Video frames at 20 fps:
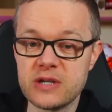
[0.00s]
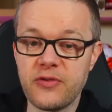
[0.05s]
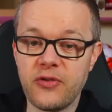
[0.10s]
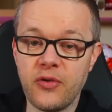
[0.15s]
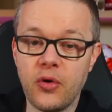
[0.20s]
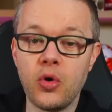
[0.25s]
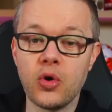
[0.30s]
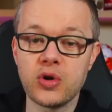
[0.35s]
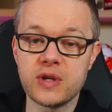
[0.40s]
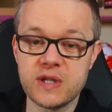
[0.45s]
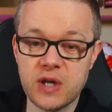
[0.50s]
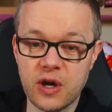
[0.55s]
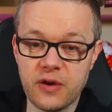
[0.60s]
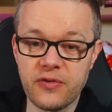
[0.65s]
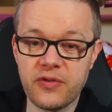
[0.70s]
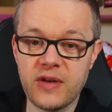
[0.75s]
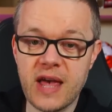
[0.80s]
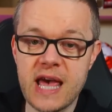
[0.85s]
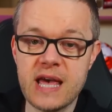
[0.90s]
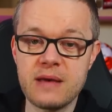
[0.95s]
4
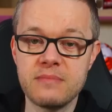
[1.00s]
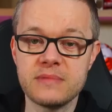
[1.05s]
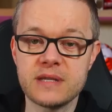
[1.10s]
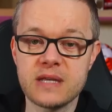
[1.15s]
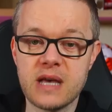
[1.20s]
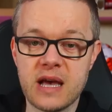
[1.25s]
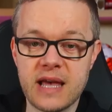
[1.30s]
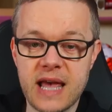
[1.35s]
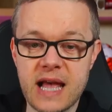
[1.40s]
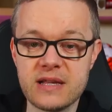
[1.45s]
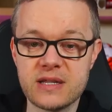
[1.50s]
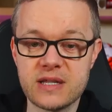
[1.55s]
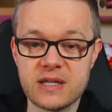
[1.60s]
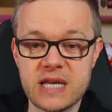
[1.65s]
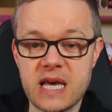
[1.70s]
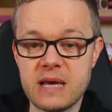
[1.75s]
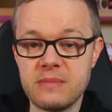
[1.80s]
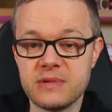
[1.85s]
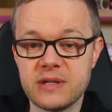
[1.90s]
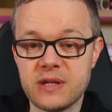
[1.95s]
tough games against
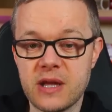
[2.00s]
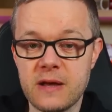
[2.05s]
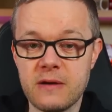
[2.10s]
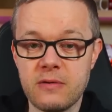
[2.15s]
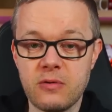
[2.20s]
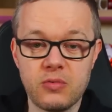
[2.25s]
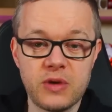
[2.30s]
teams that,